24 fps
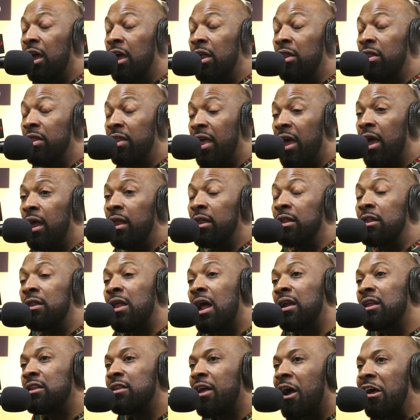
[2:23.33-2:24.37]
and that a
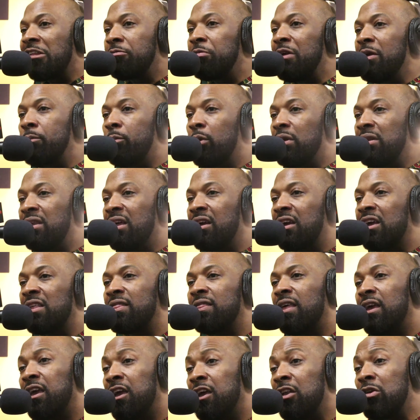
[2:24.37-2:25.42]
lot of times people look at
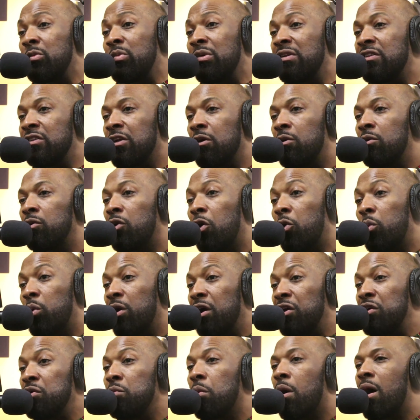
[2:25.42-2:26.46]
the end result of
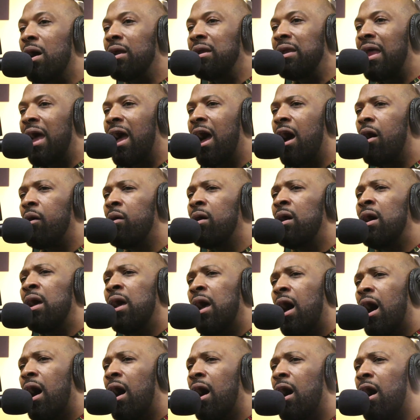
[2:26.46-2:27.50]
where you are now,
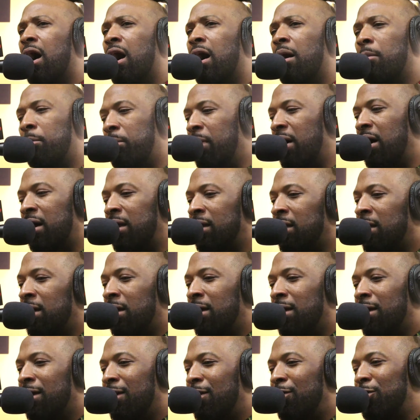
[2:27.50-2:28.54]
uh, but
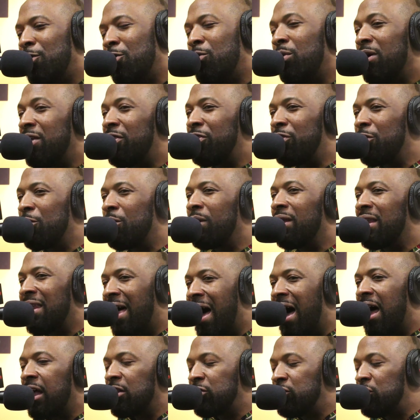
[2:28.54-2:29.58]
you went through a
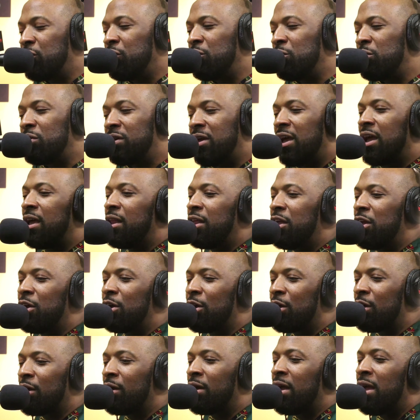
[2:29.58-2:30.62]
lot to get
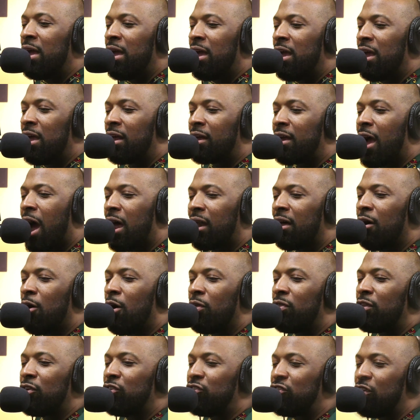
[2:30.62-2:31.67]
here and kind of
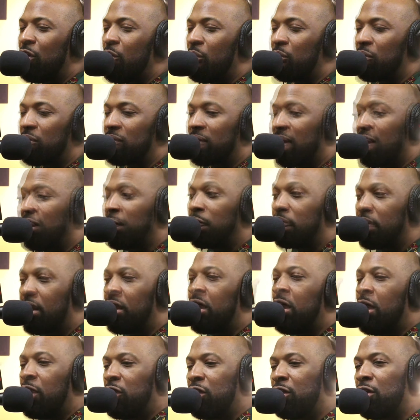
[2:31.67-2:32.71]
on the shoulders. And you
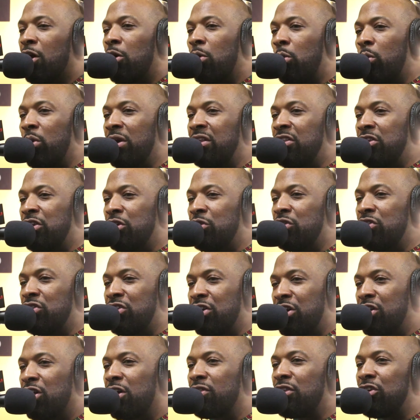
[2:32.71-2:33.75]
know, you know we, you
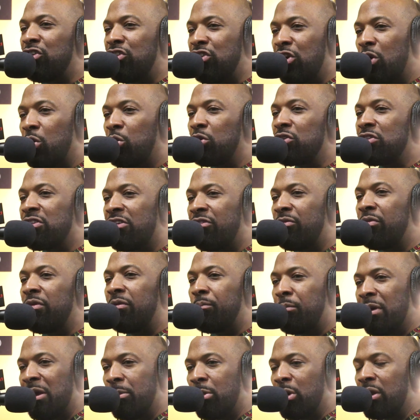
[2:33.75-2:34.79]
stood on the shoulders of
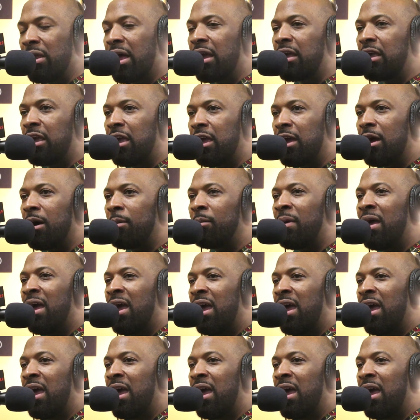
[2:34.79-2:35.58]
people like him